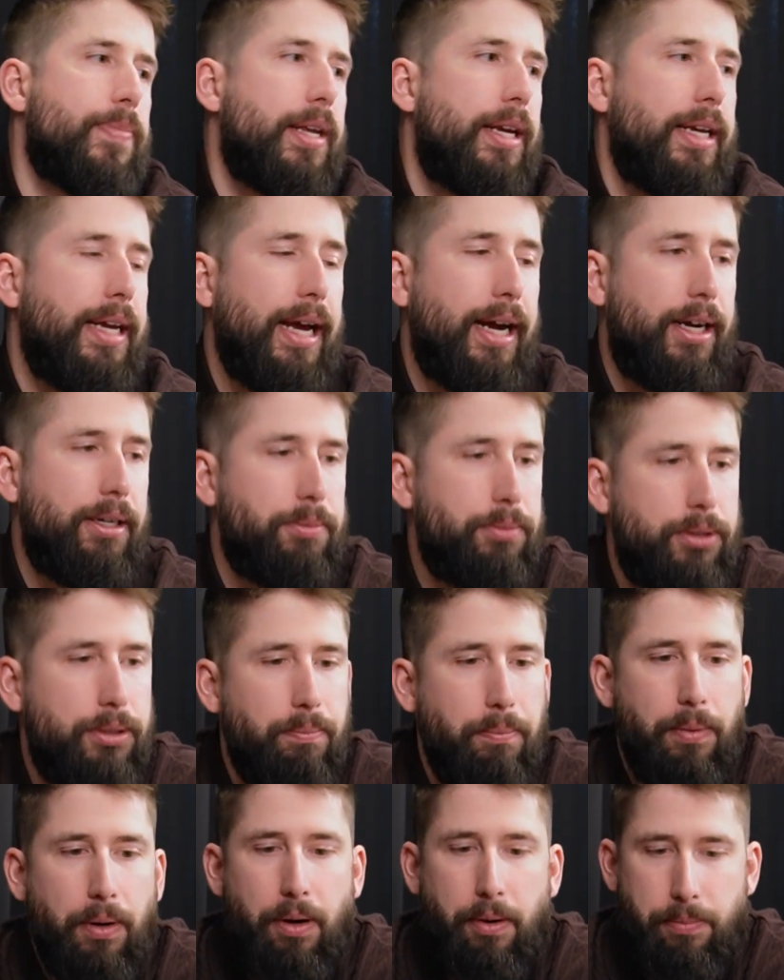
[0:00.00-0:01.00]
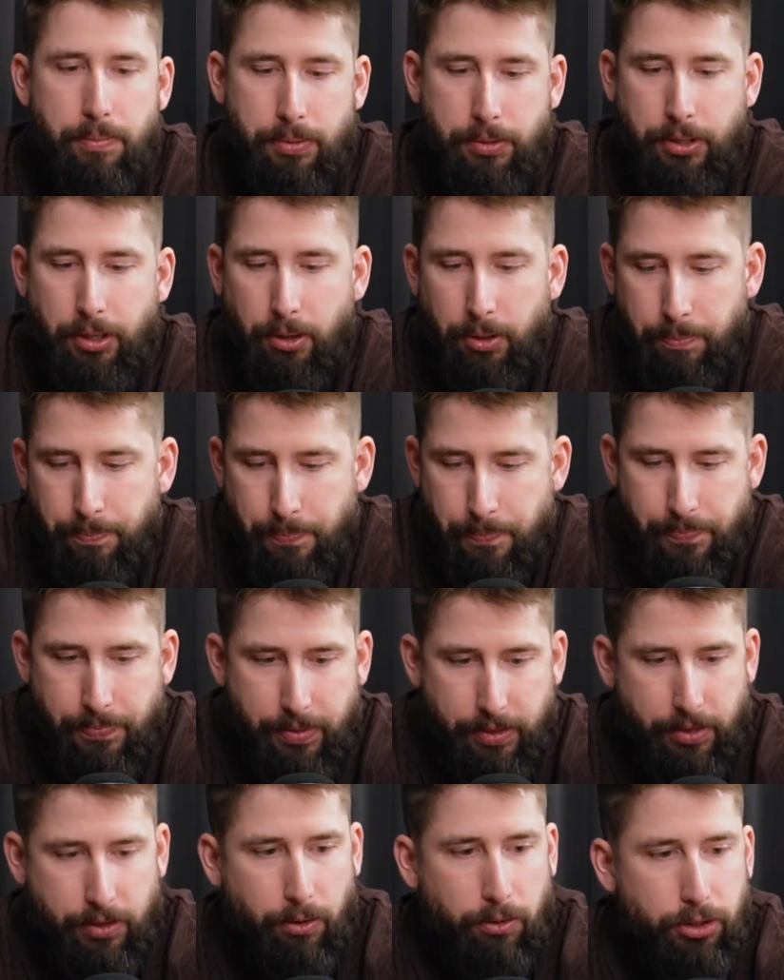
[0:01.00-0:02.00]
Yeah. So
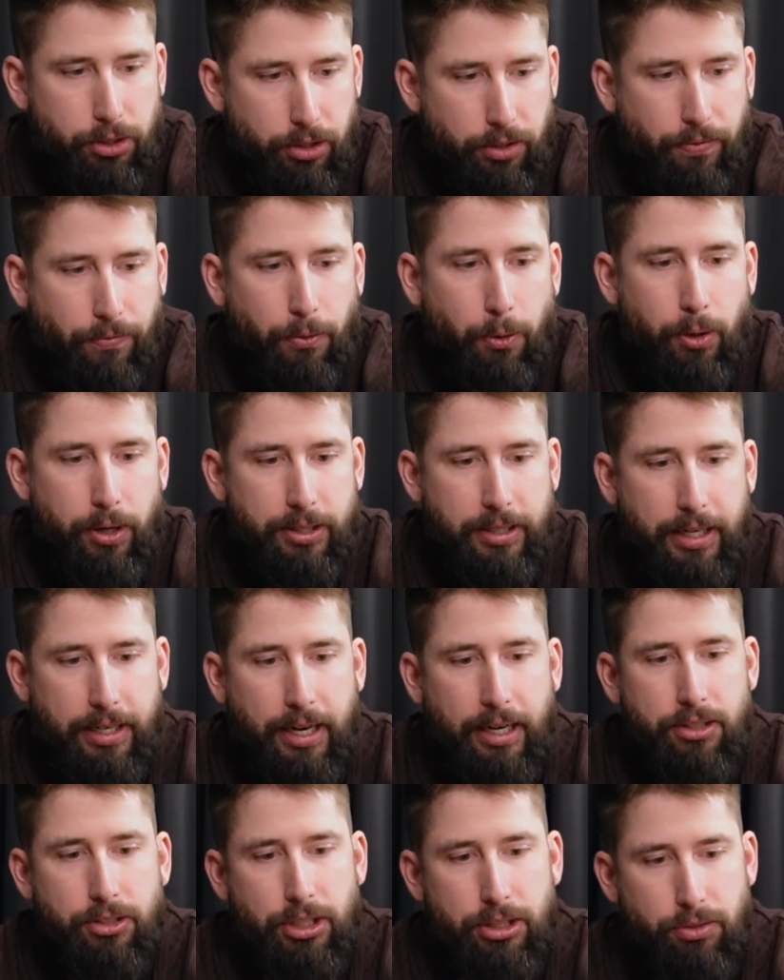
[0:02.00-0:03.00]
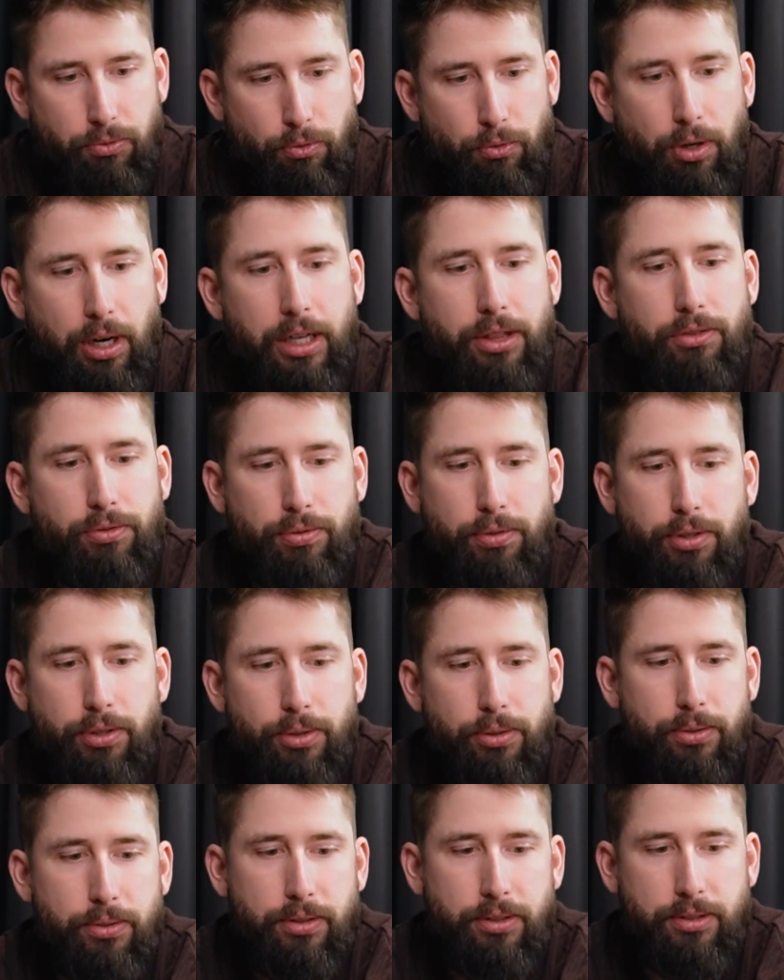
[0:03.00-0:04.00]
those are the four, and then I just run
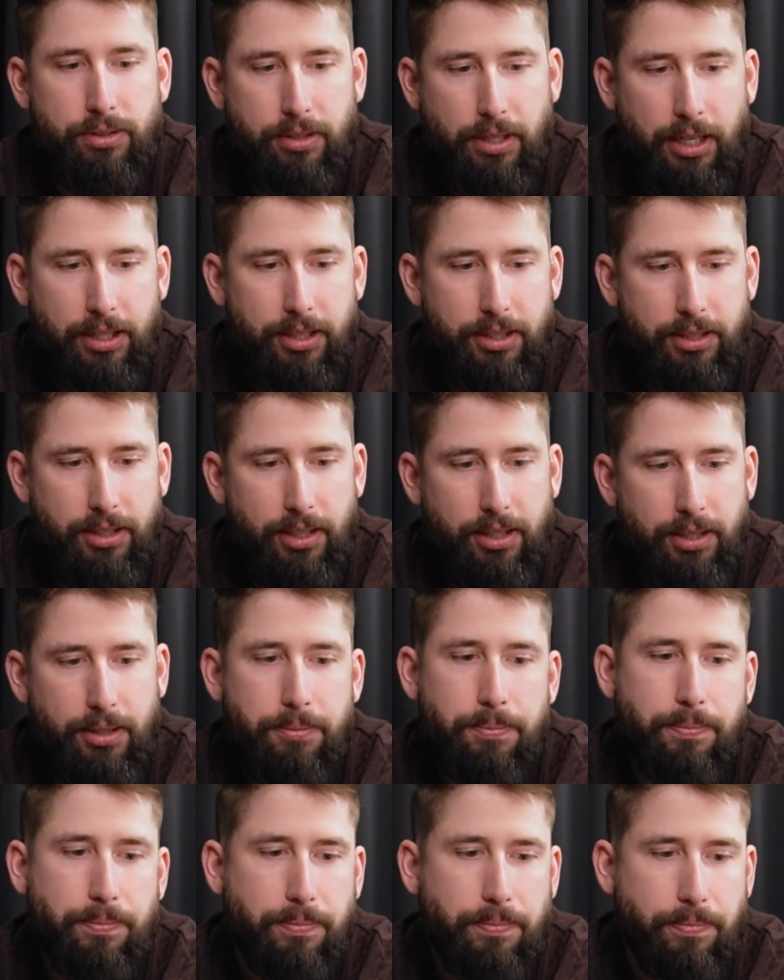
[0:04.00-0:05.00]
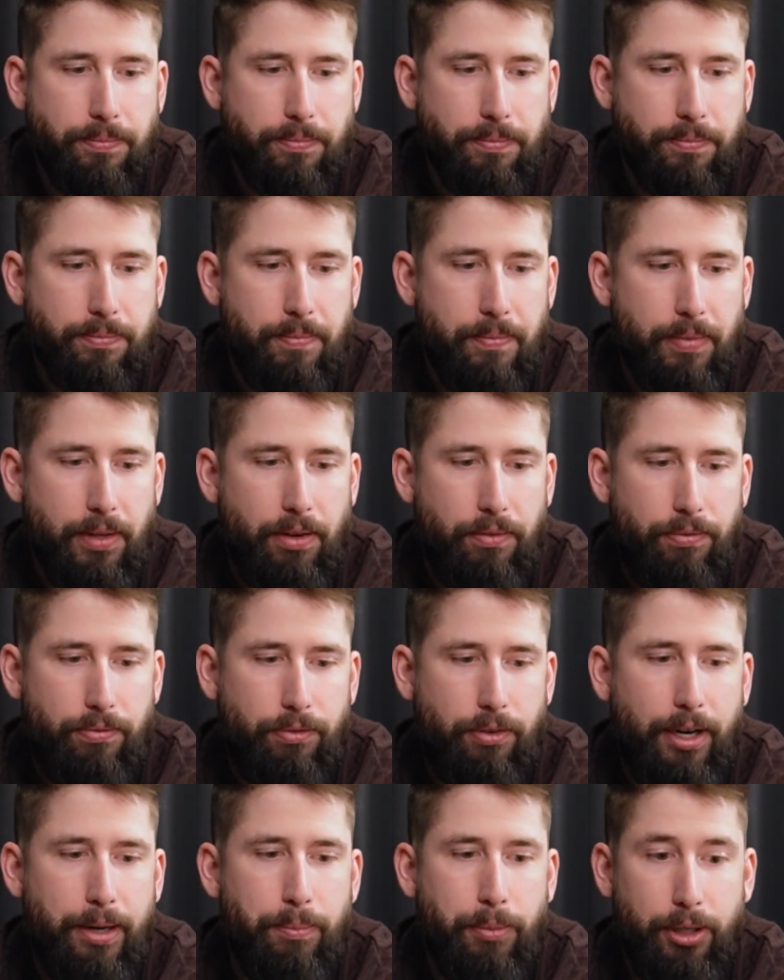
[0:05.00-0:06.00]
through kind of the
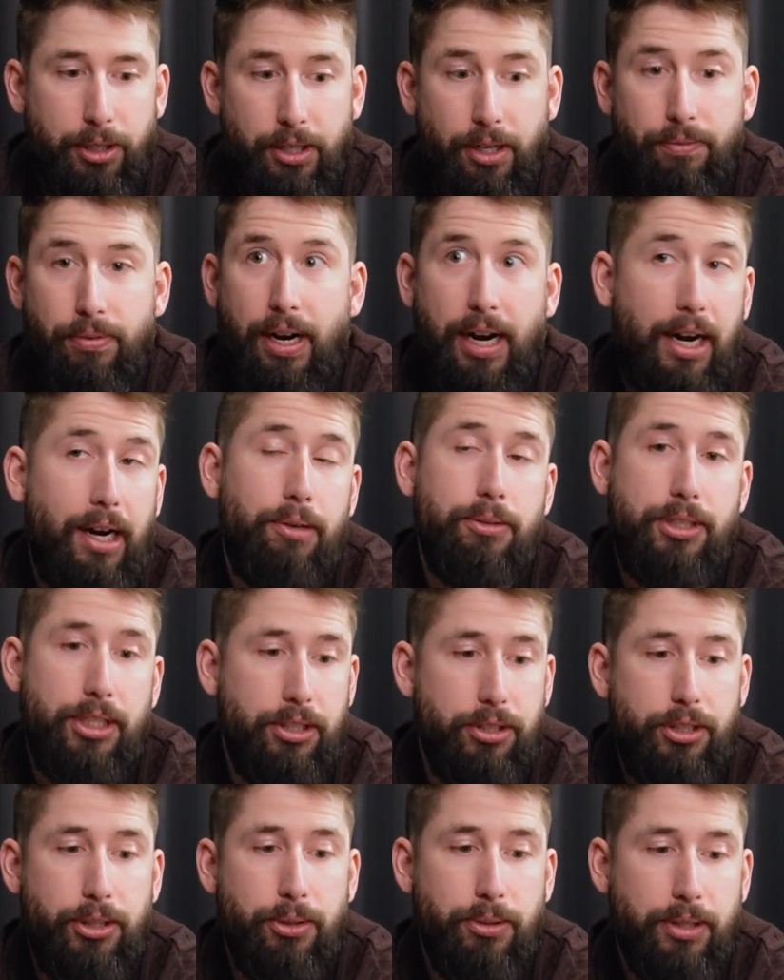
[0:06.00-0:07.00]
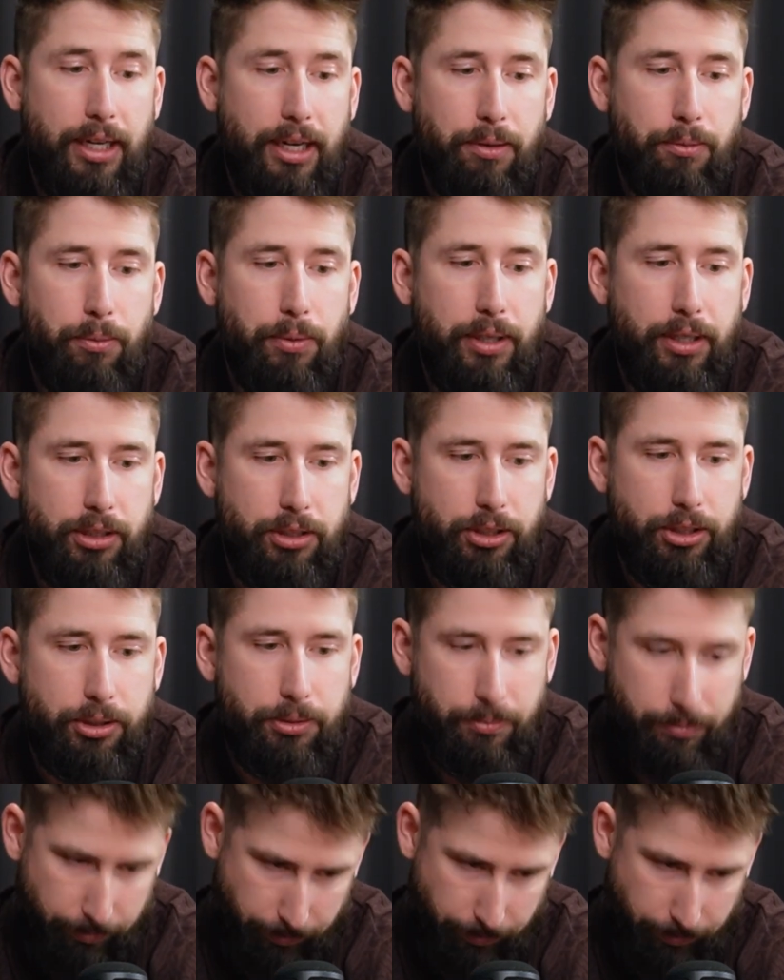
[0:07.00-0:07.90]
framework of how to do that, which